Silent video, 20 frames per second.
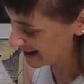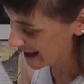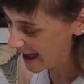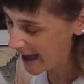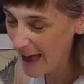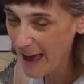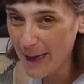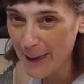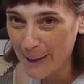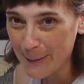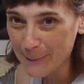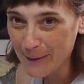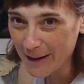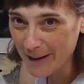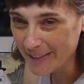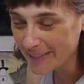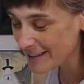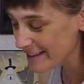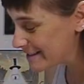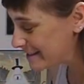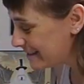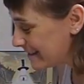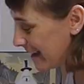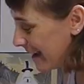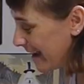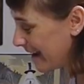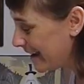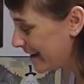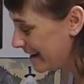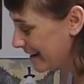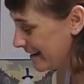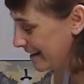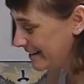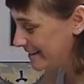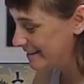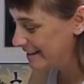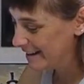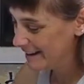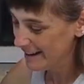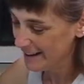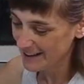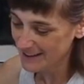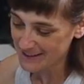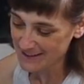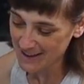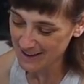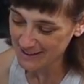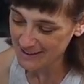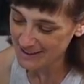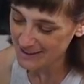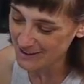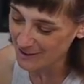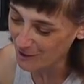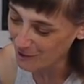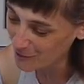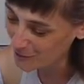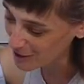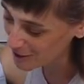hem on the side. Isn't that so